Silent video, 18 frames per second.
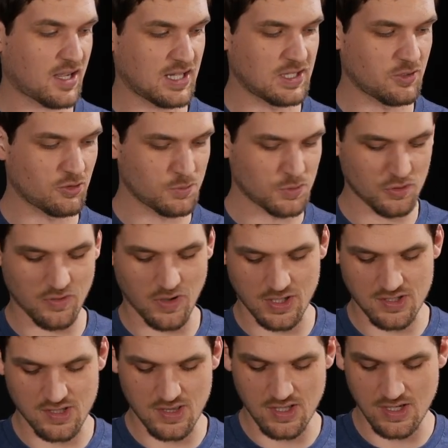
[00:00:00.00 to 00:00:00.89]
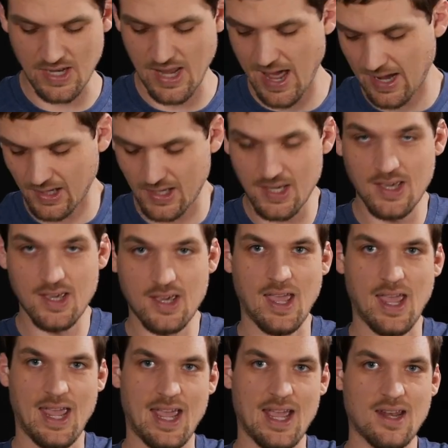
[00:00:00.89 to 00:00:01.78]
and then we'll move on to the neck
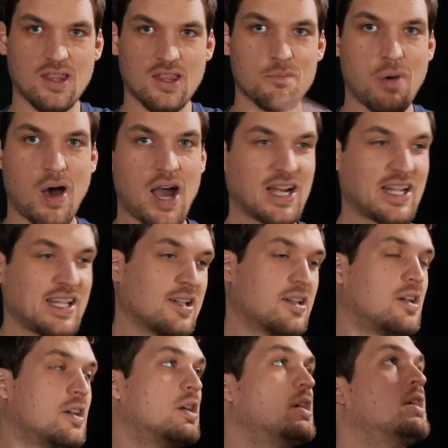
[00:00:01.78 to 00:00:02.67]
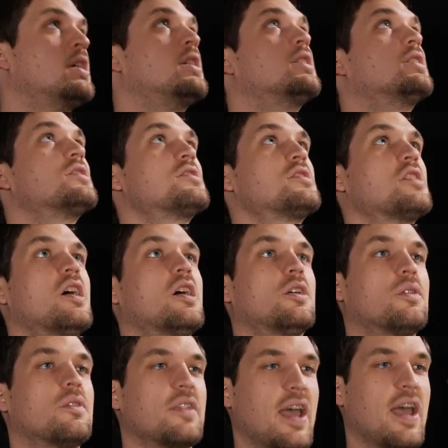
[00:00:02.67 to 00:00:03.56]
and the body.
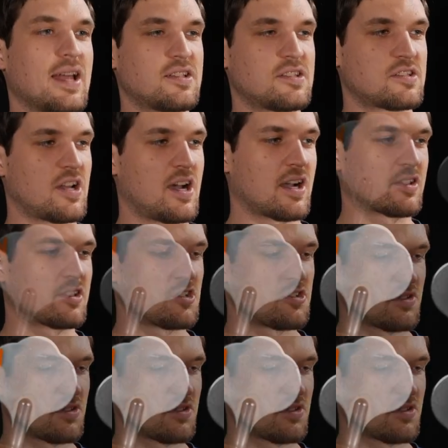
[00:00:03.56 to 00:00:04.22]
So the headstock, there's